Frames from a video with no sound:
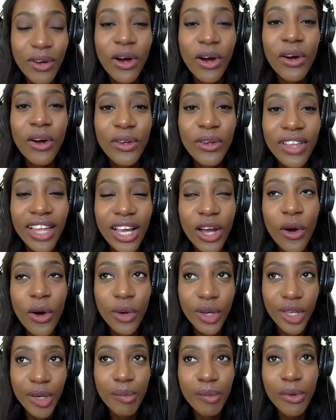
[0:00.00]
call you like
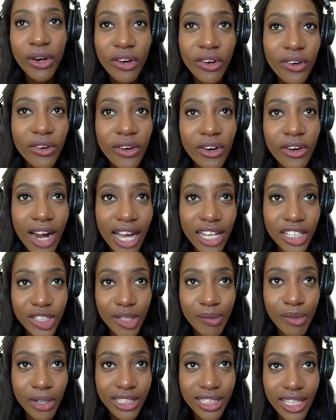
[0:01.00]
Onyibo or
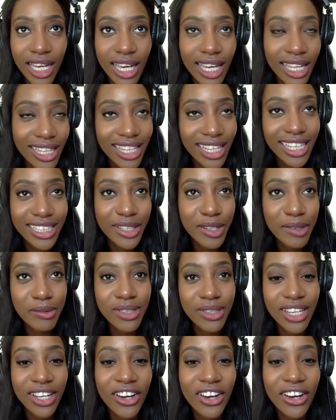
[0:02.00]
Ajabata. Like they'll
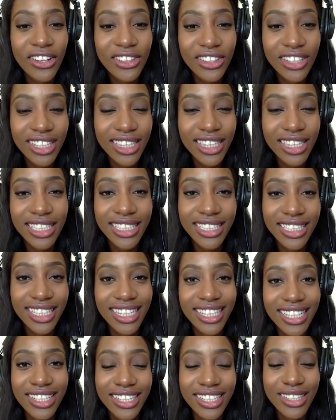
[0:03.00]
be like, oh, look at this
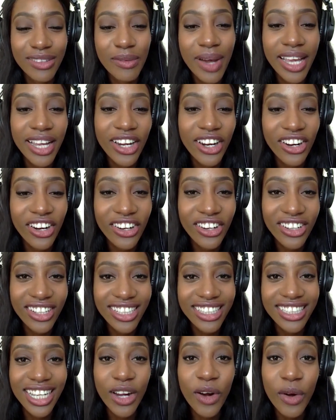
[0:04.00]
uh, white girl.
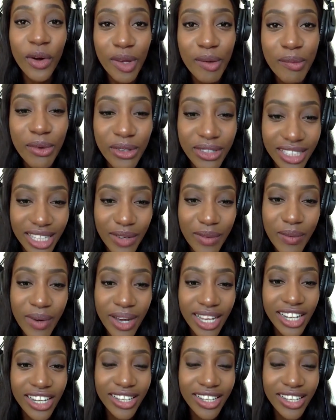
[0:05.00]
It's like Onyibo is like white